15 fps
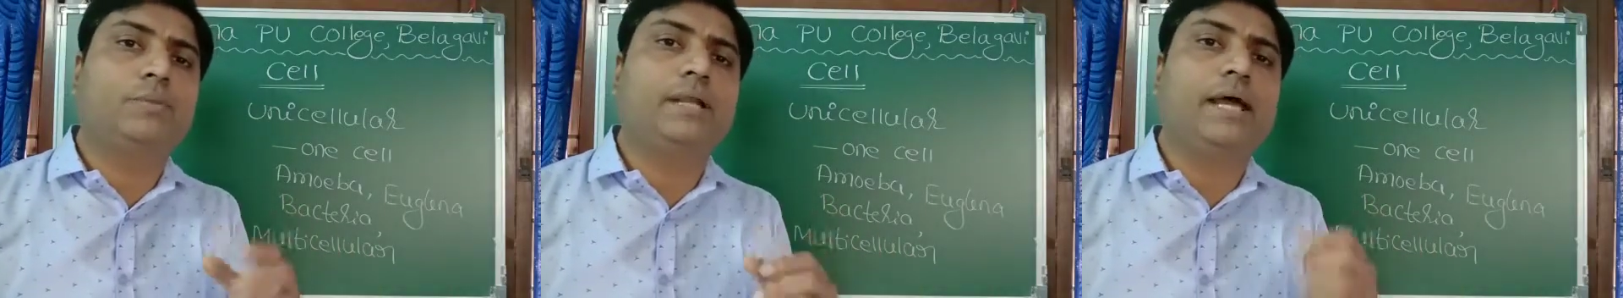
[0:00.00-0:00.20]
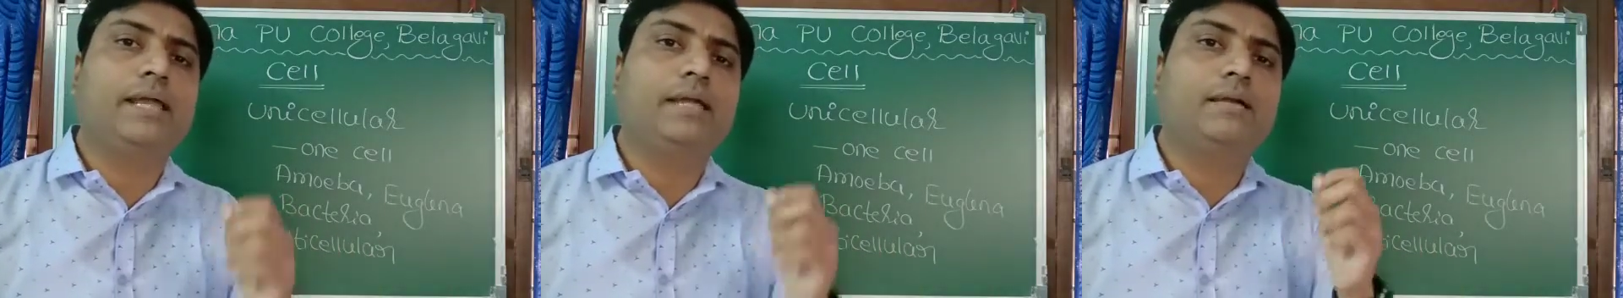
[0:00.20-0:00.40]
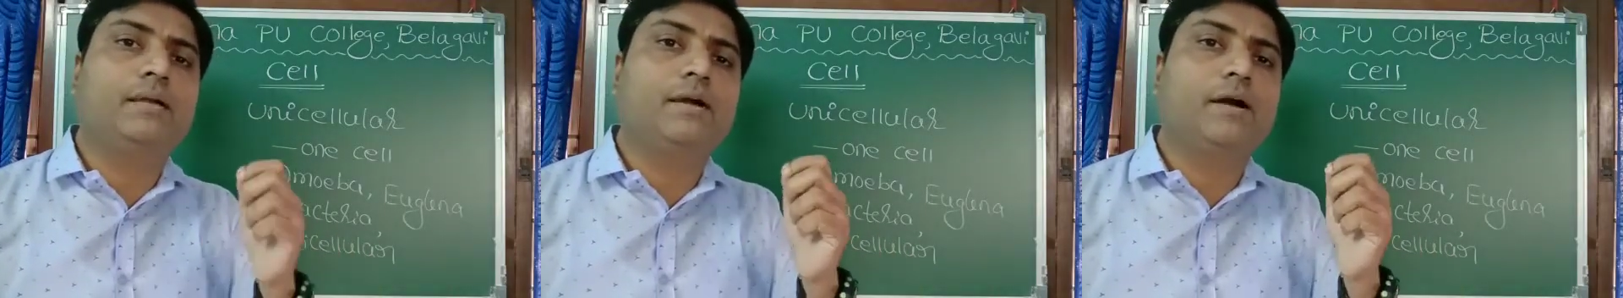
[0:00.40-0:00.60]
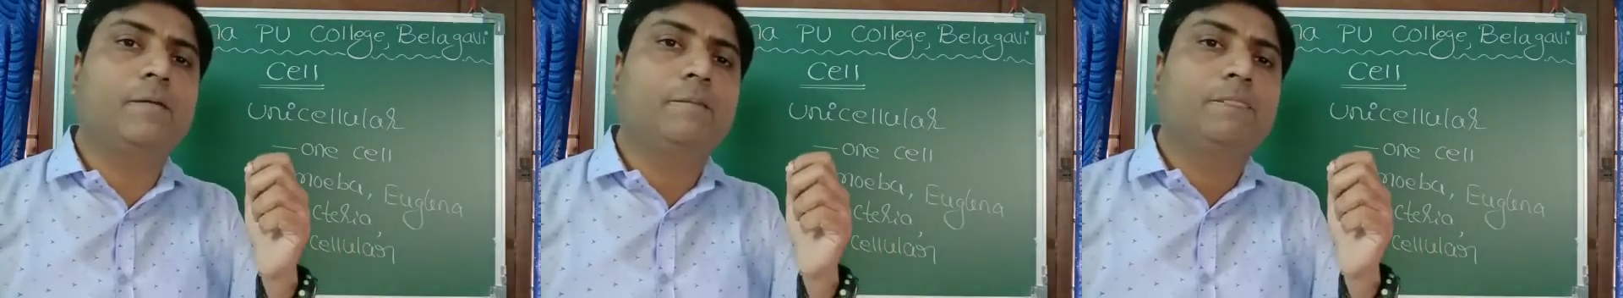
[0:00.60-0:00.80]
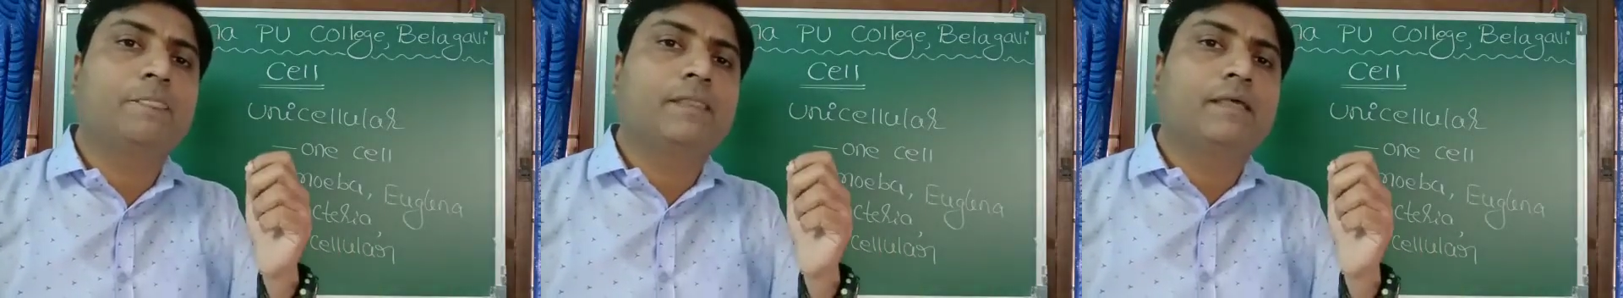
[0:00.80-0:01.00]
like
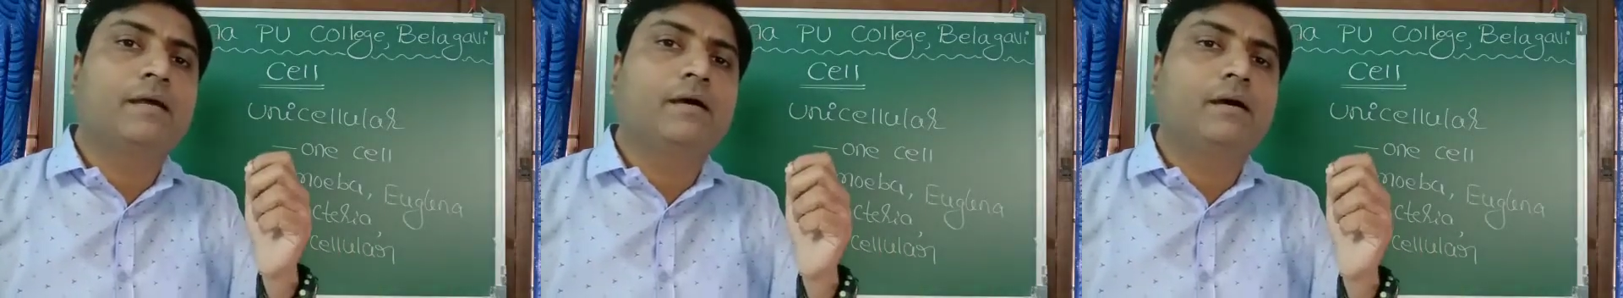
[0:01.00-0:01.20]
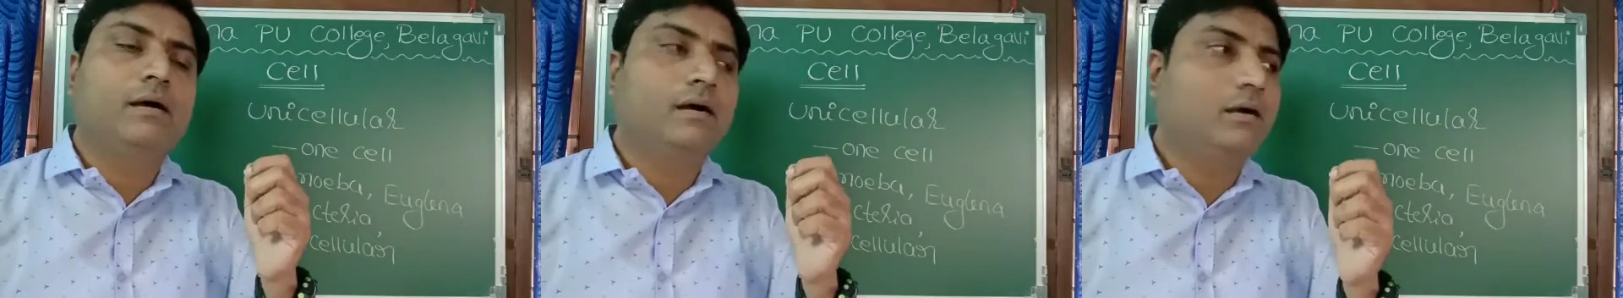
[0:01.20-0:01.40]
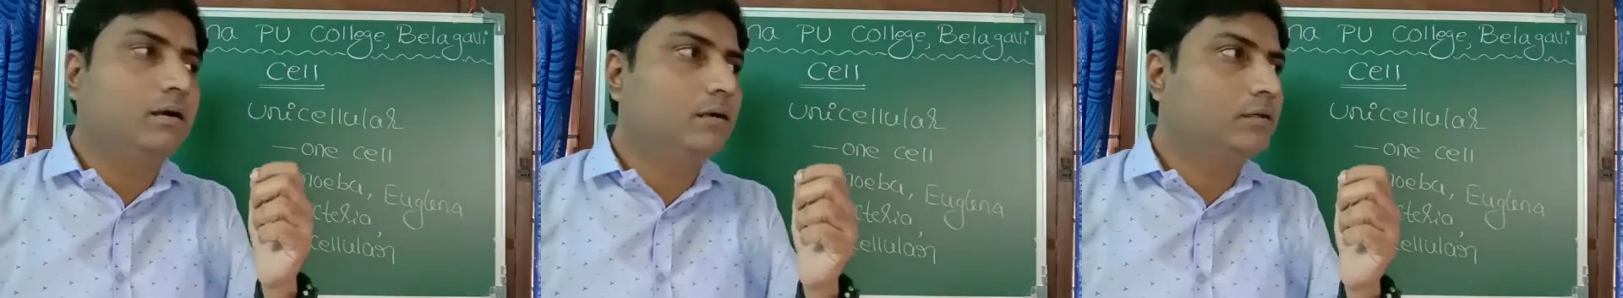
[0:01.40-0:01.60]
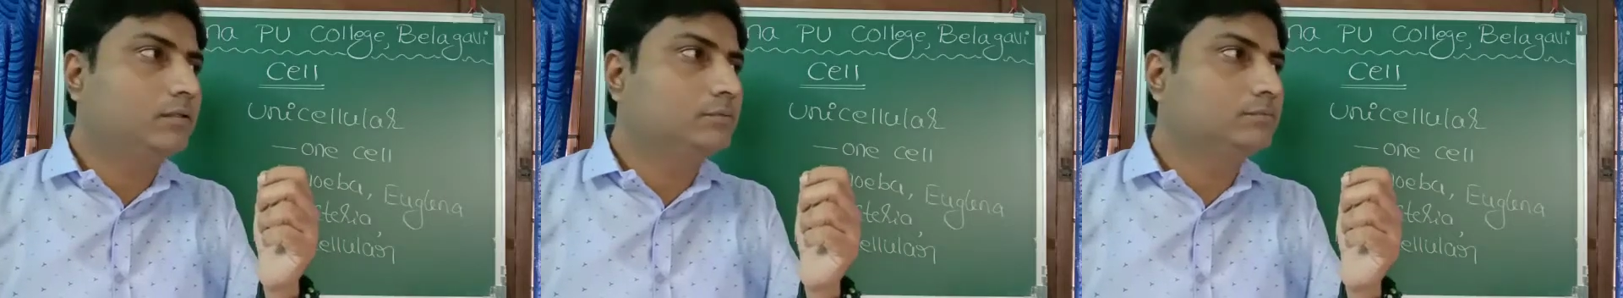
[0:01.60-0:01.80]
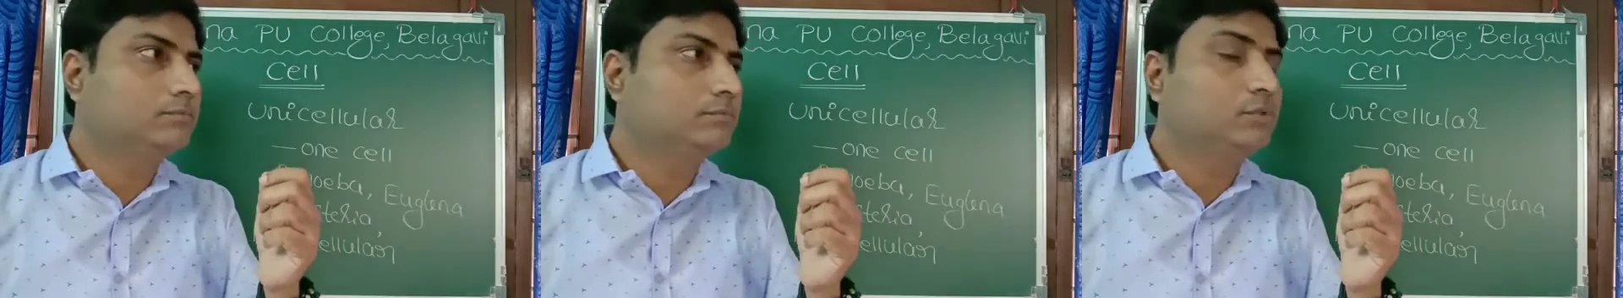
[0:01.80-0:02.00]

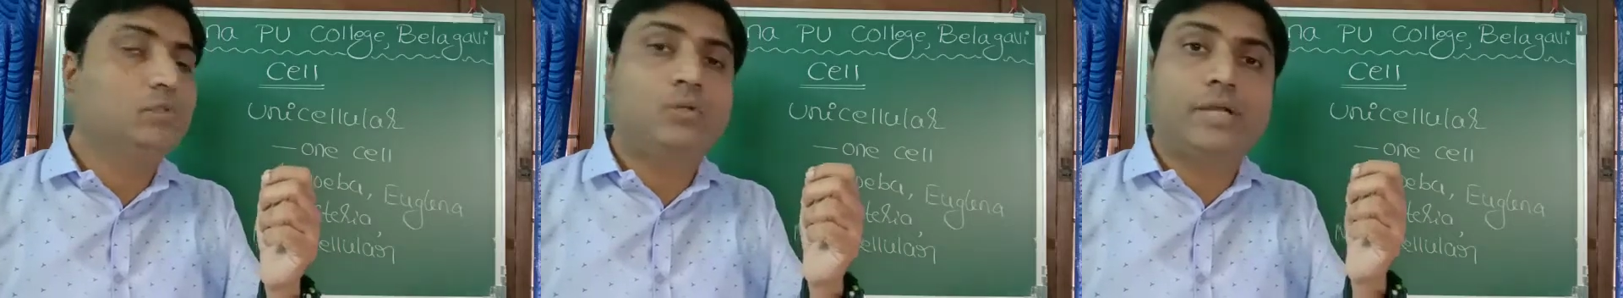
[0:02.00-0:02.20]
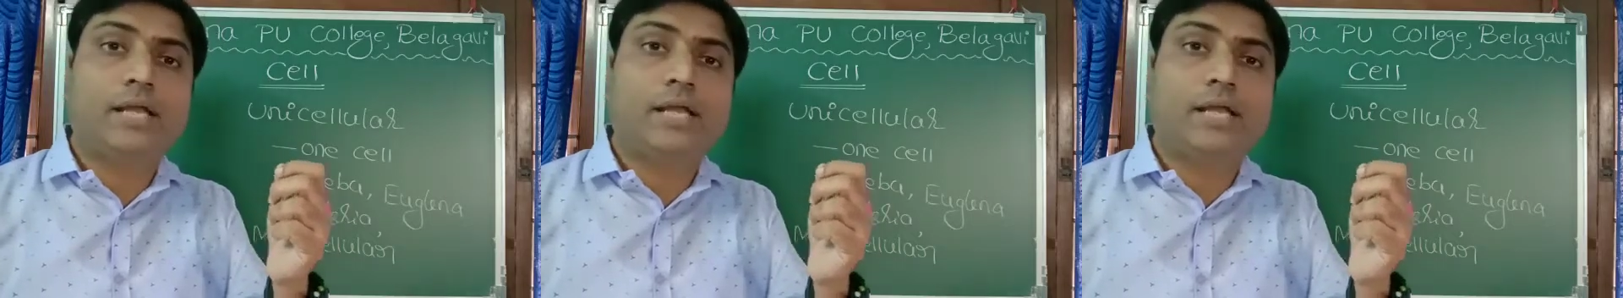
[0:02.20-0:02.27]
you